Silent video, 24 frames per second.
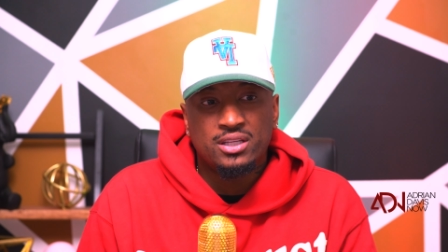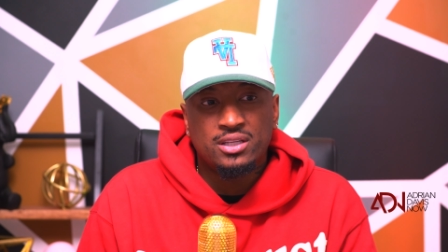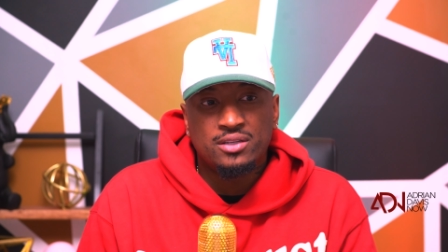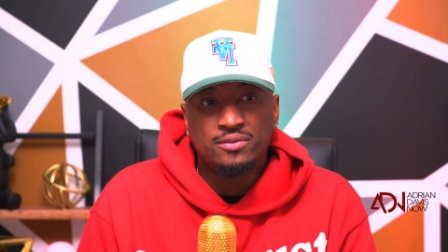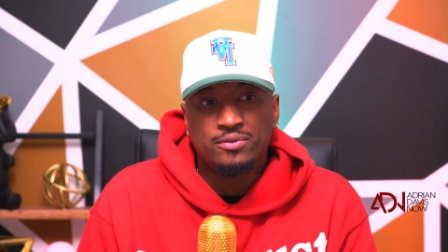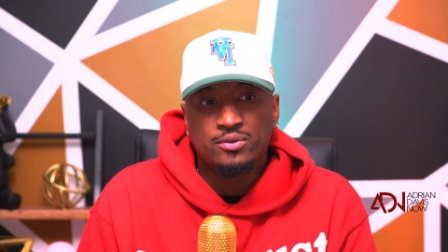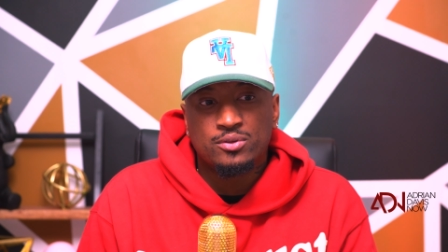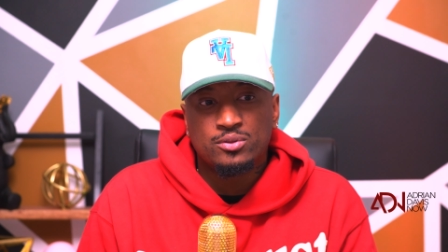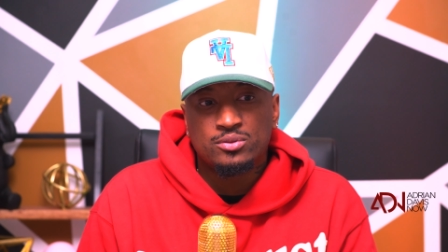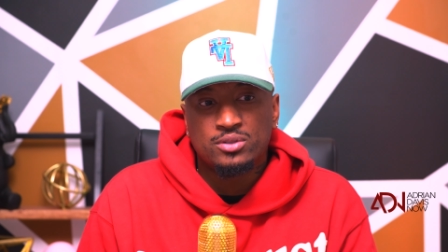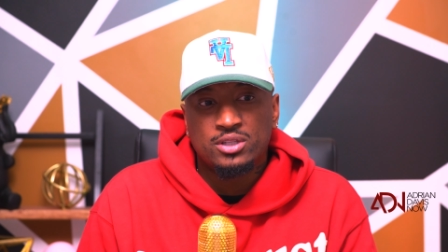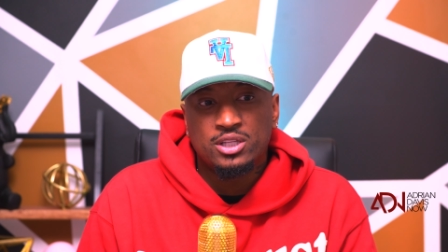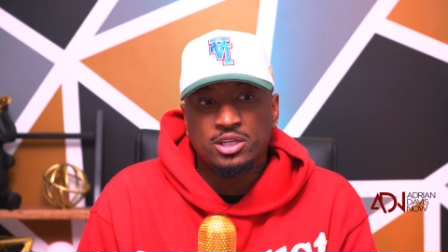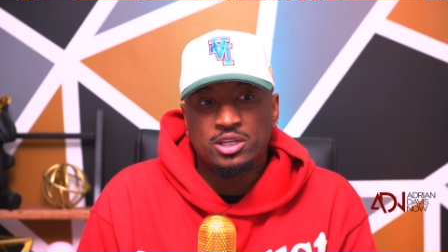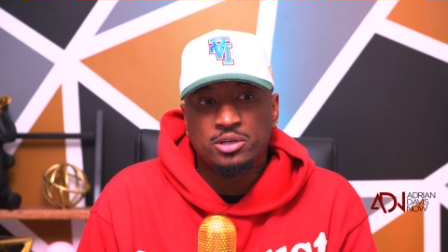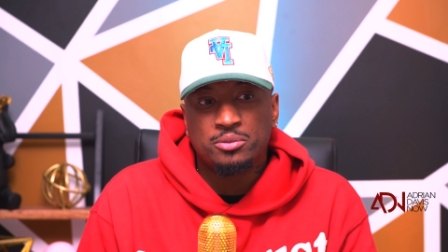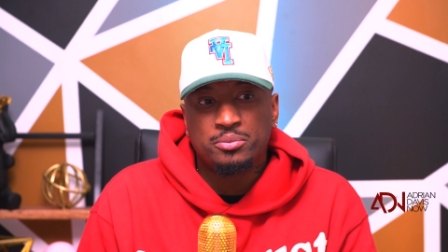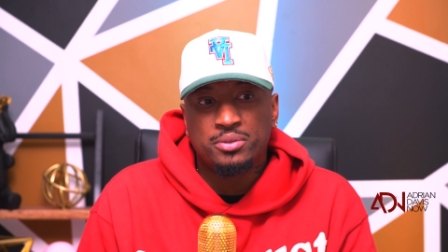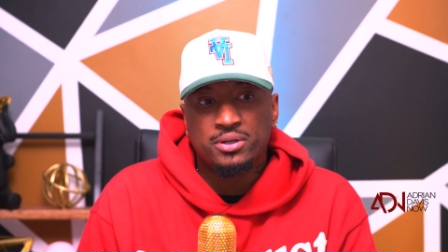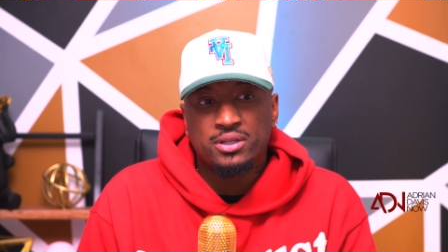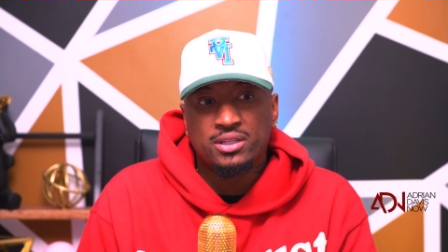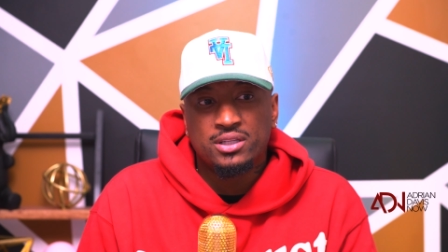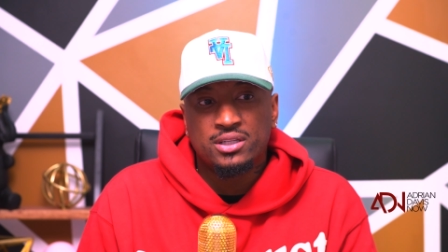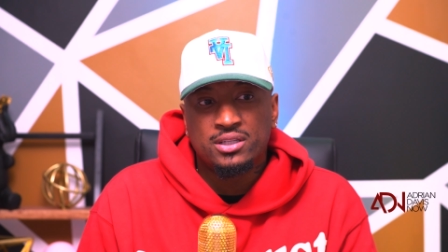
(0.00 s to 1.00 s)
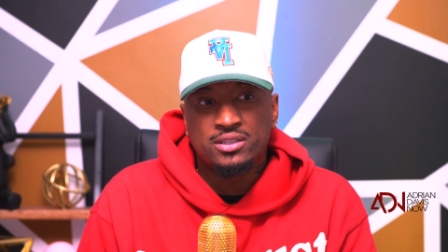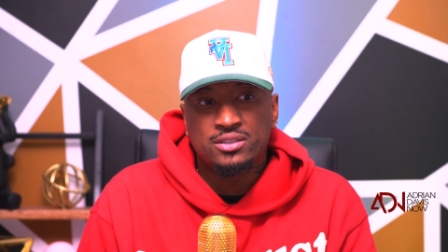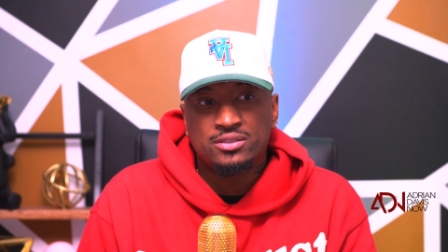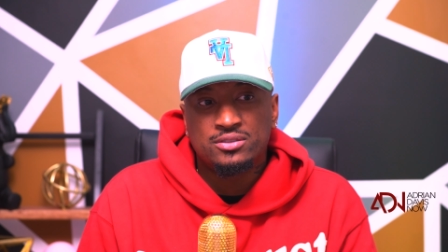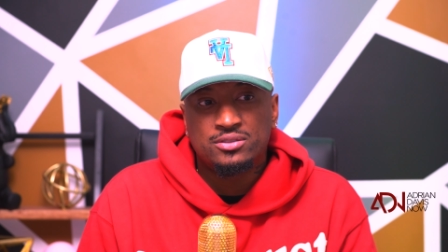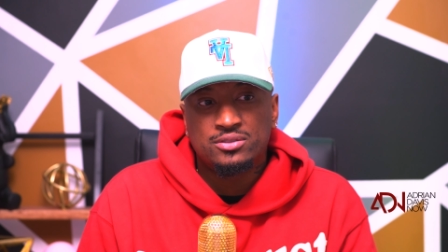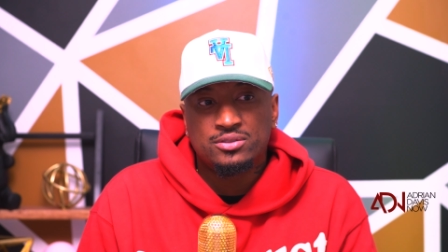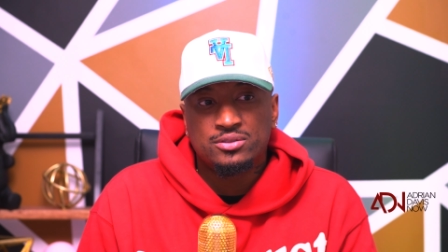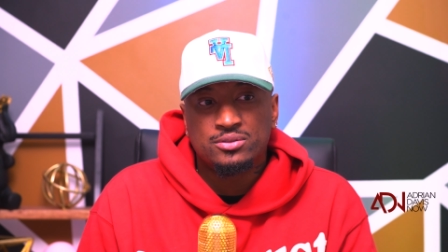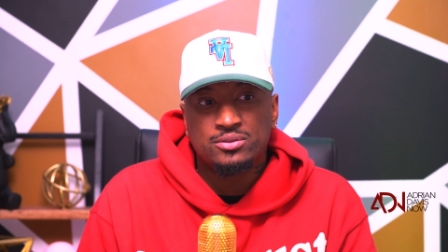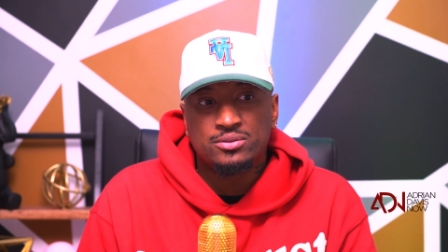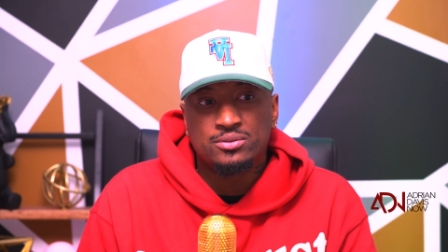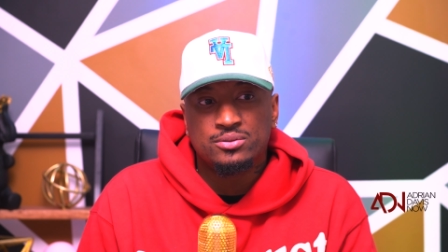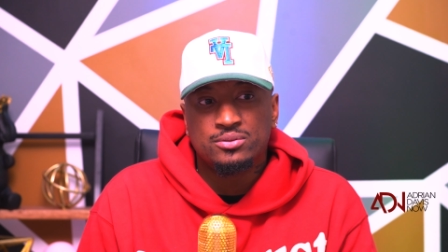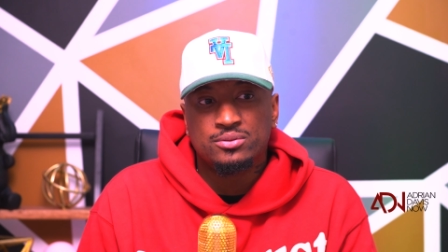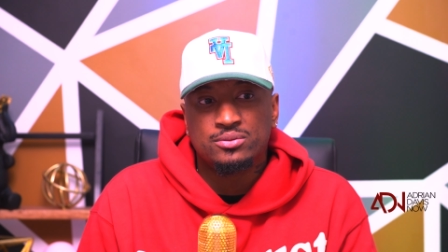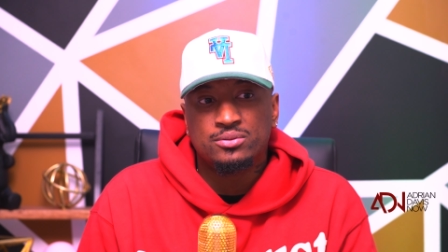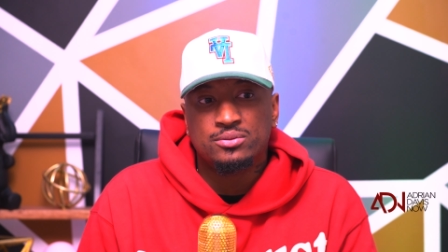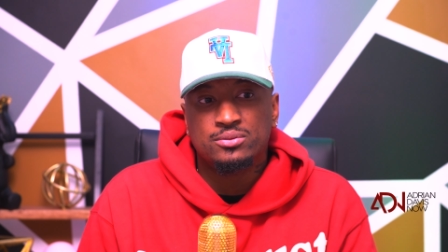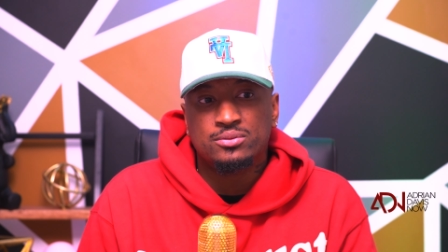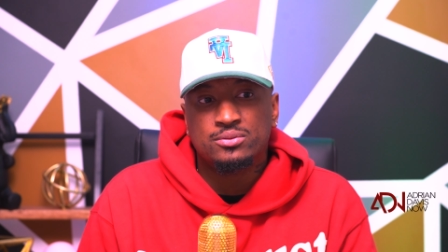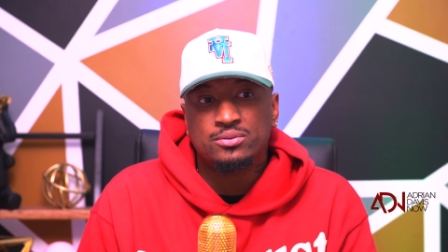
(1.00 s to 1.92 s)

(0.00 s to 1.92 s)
evil, the ability to